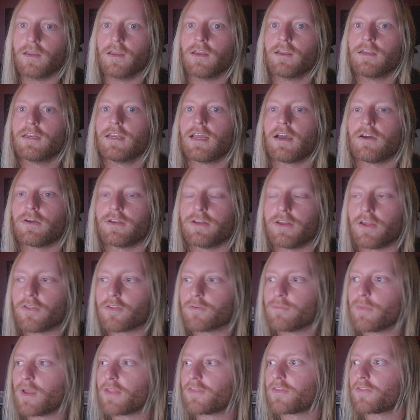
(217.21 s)
Now, another
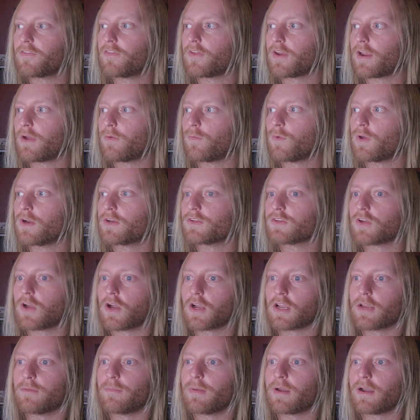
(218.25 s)
method that I want to
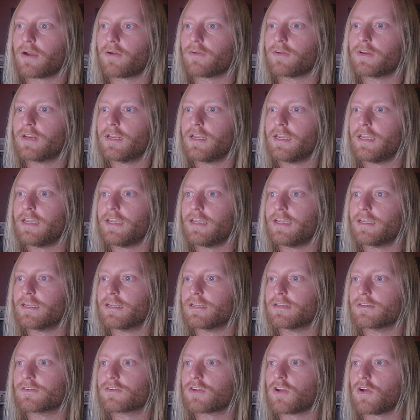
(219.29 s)
talk about
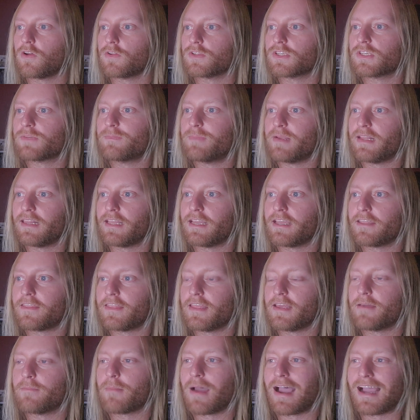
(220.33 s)
is called
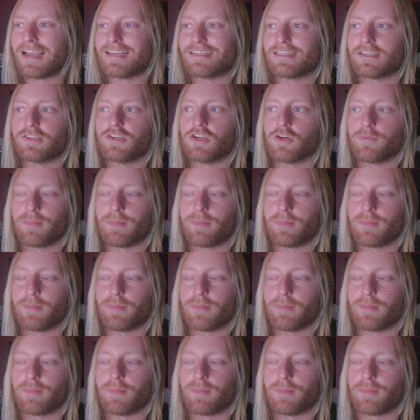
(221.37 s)
speleothem isotope